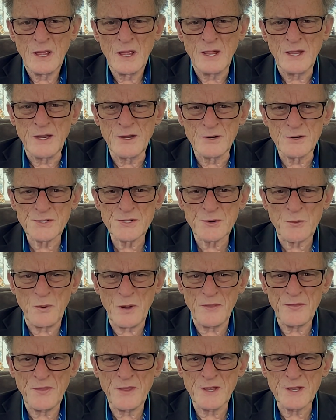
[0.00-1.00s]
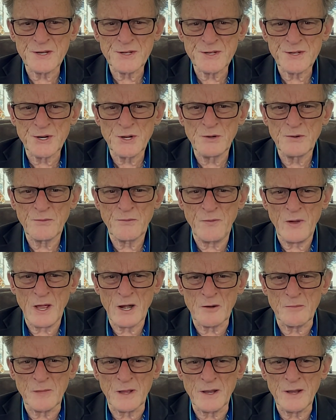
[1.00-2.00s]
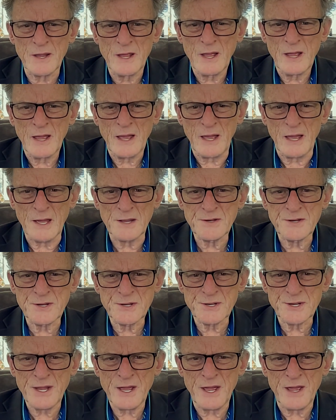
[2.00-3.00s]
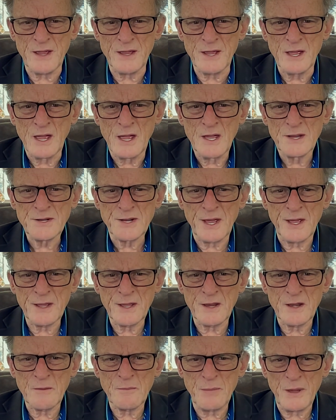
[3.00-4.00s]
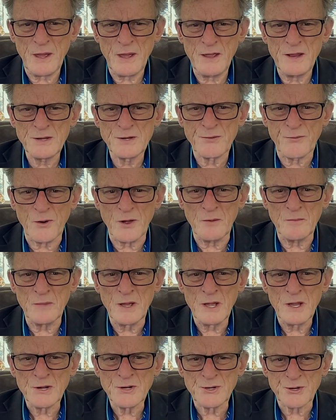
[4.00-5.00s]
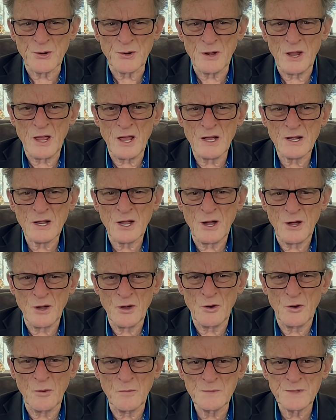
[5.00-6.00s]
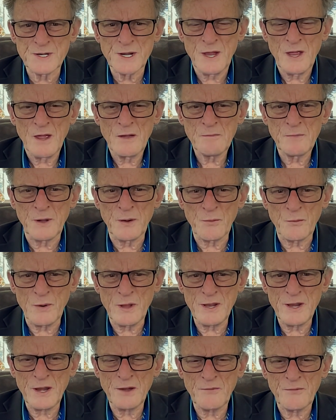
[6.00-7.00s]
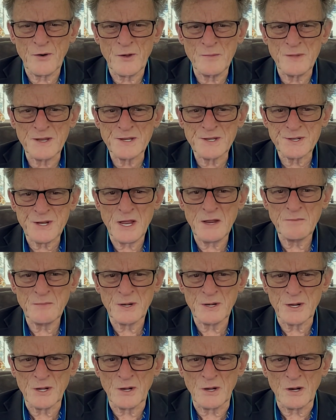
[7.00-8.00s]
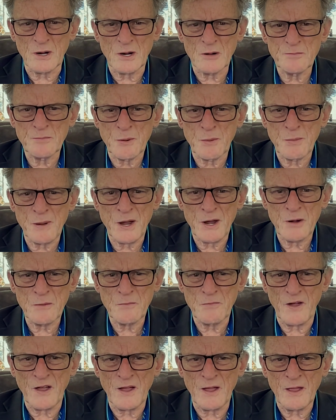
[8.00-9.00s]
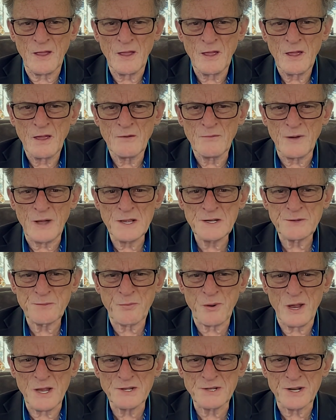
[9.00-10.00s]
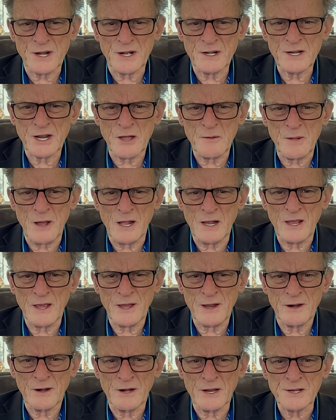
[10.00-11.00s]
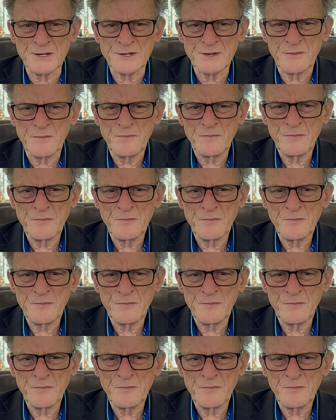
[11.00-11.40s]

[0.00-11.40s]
Here's what the astute Fetterman had to say, taking a page from Sherlock Holmes, but reading from a statement card prepared by Vice President Kamala Harris.